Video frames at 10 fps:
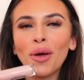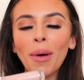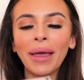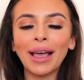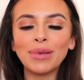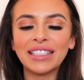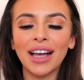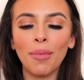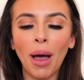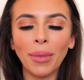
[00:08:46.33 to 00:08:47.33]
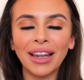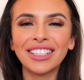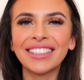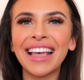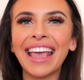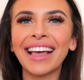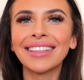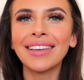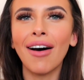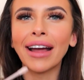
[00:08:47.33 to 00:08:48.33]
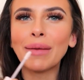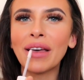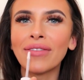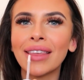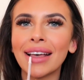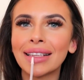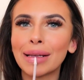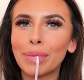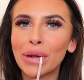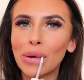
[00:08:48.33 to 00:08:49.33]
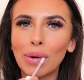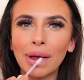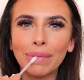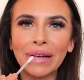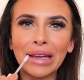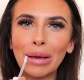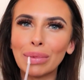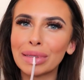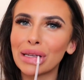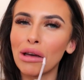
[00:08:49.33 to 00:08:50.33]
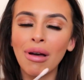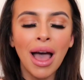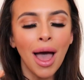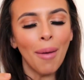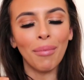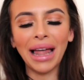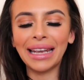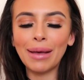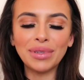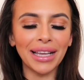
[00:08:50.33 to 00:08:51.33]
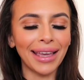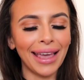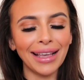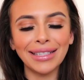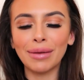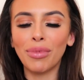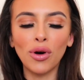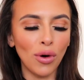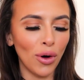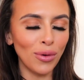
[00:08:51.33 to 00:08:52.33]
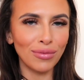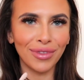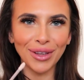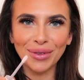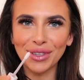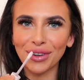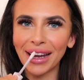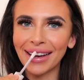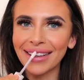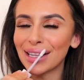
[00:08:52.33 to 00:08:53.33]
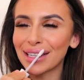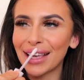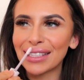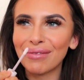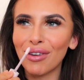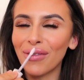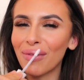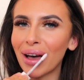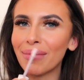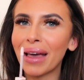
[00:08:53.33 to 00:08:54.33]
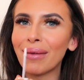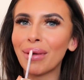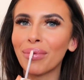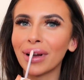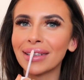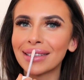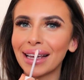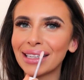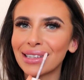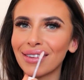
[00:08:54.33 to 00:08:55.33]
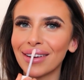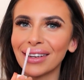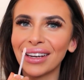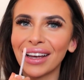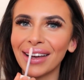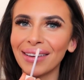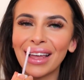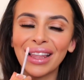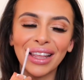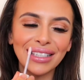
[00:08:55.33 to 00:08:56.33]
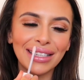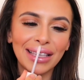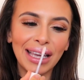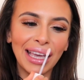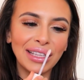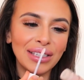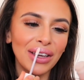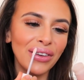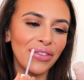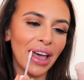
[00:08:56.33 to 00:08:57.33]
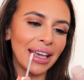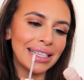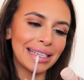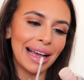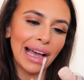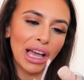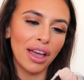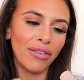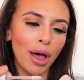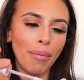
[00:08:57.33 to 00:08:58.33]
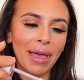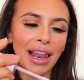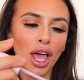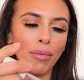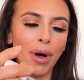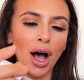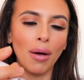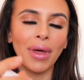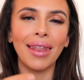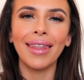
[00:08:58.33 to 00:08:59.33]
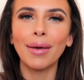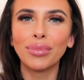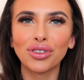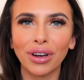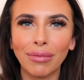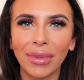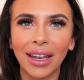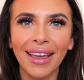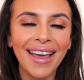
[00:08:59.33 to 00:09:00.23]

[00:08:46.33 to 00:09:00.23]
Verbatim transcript: I know my makeup is done, but I'm gonna take a tiny bit of this and put it all over my lips. So my lips are kissable. Oh, those are the straighteners. It's kissable for my baby prince later on, you know. This is the Too Faced Hangover Pillow Balm Lip Treatment.